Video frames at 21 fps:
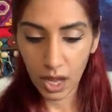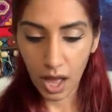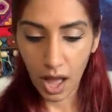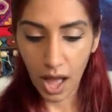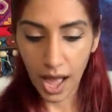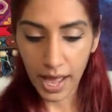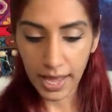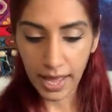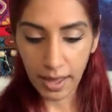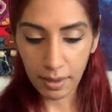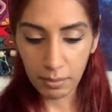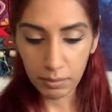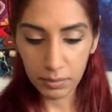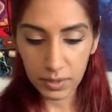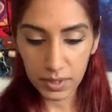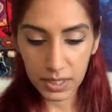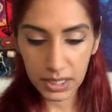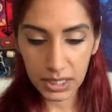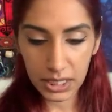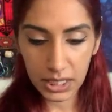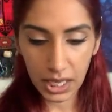I am
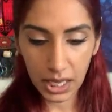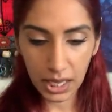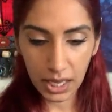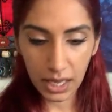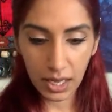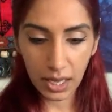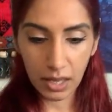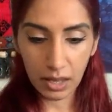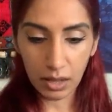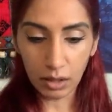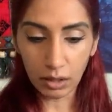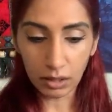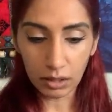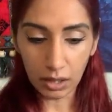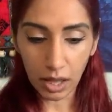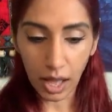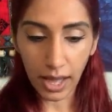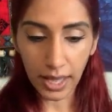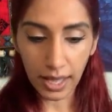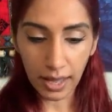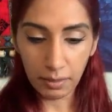seeing
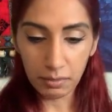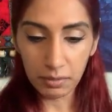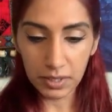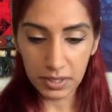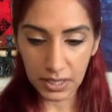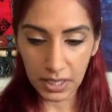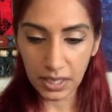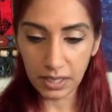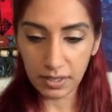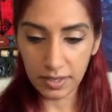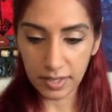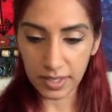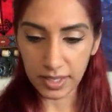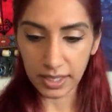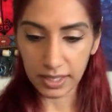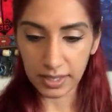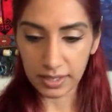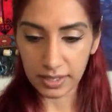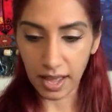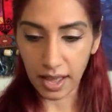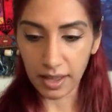
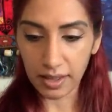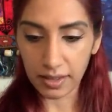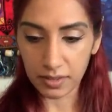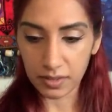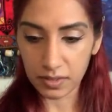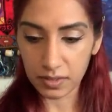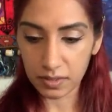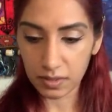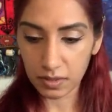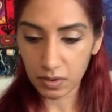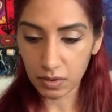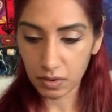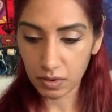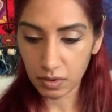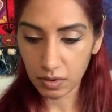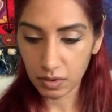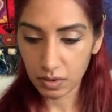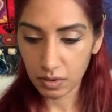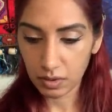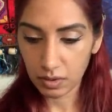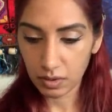success.
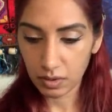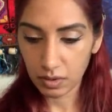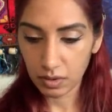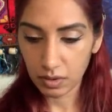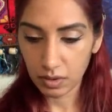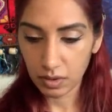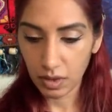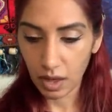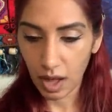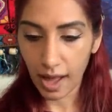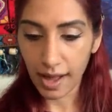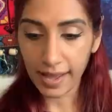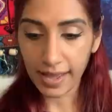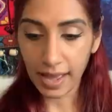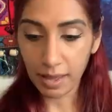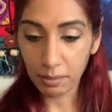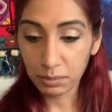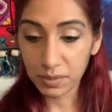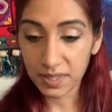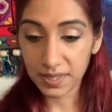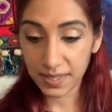I
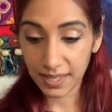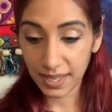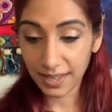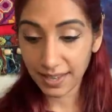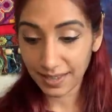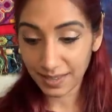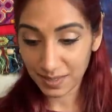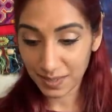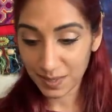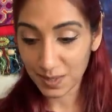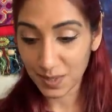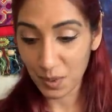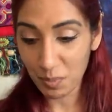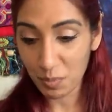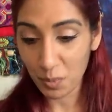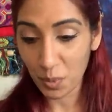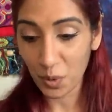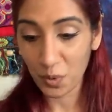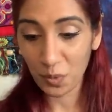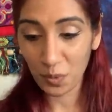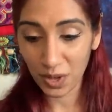am seeing
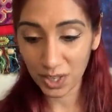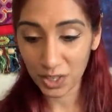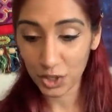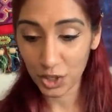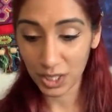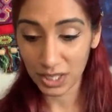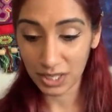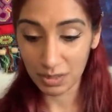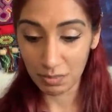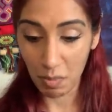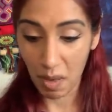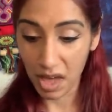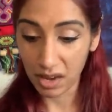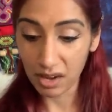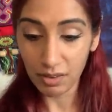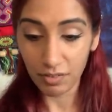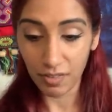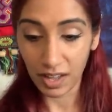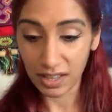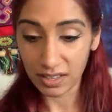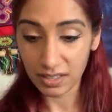simple wishes
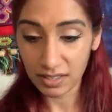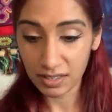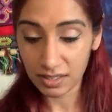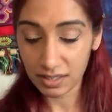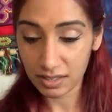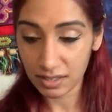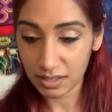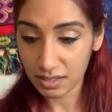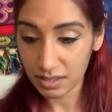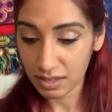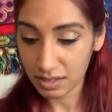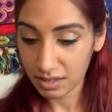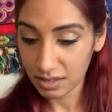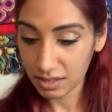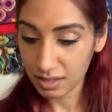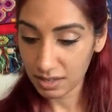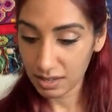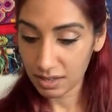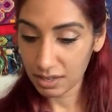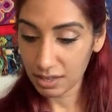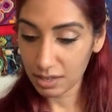manifest.
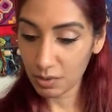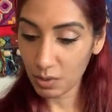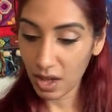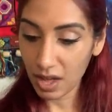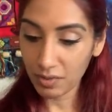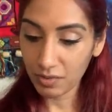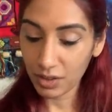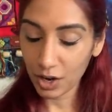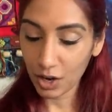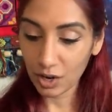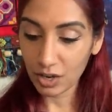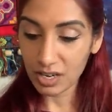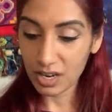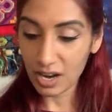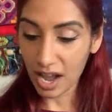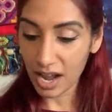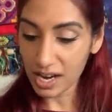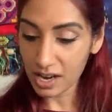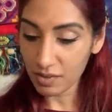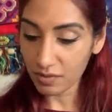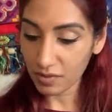You have here
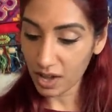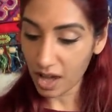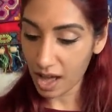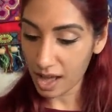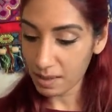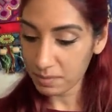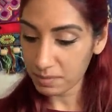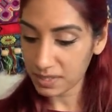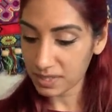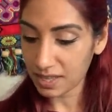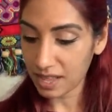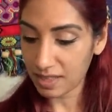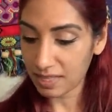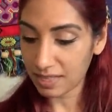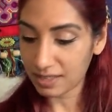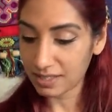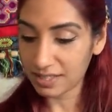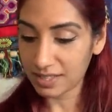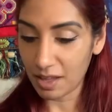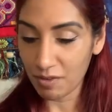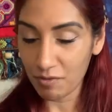9 of Cups and the
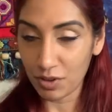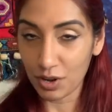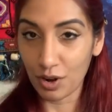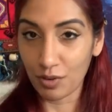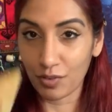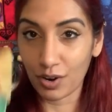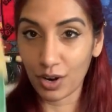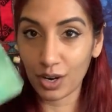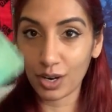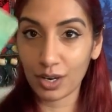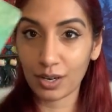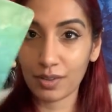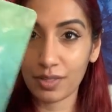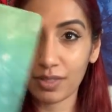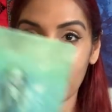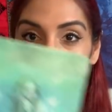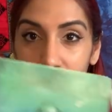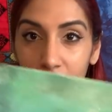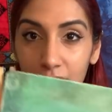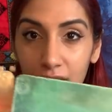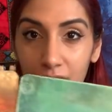7 of Earth.